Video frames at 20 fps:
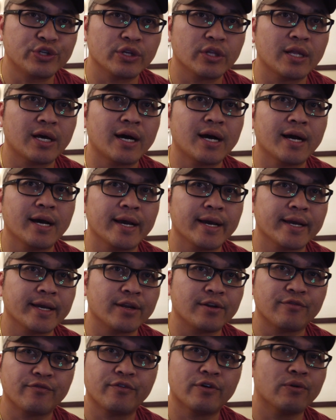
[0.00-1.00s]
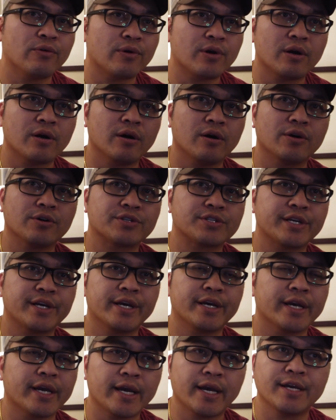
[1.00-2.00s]
July, I get the phone call
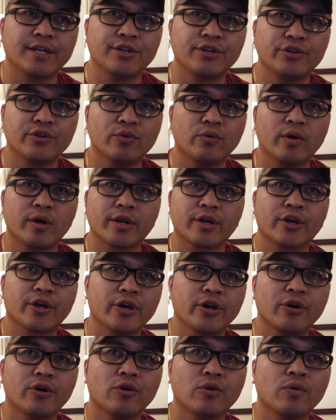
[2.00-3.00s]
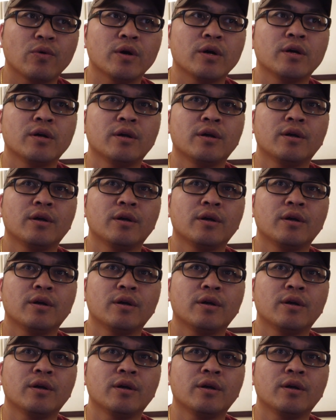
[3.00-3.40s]
saying, hey, do you want to go?